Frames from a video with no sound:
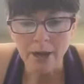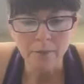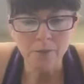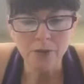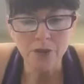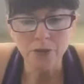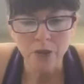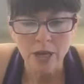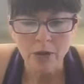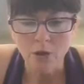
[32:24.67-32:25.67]
Just
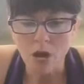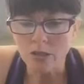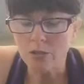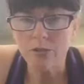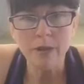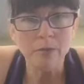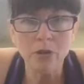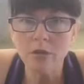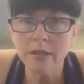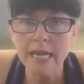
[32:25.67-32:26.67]
also
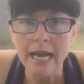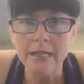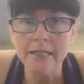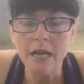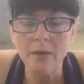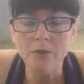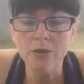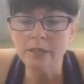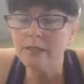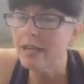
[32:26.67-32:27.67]
remember that I'm
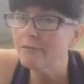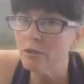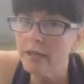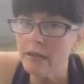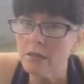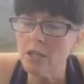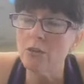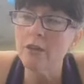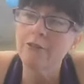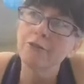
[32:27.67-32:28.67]
doing live workouts. So
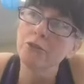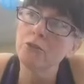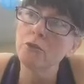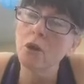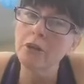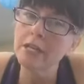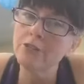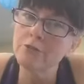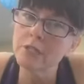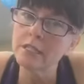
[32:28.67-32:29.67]
if you are
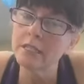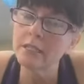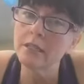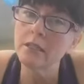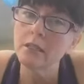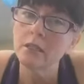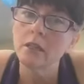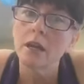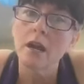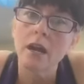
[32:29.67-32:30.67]
interested,
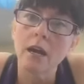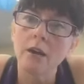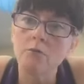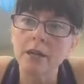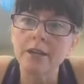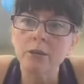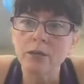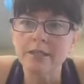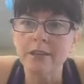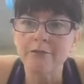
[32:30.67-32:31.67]
Monday,
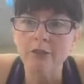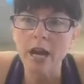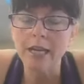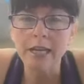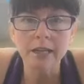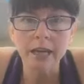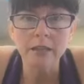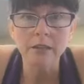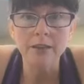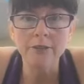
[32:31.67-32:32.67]
Wednesday, Friday at
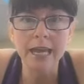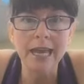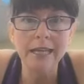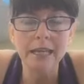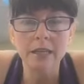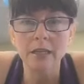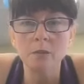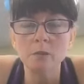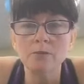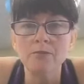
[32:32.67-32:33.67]
11 a.m.,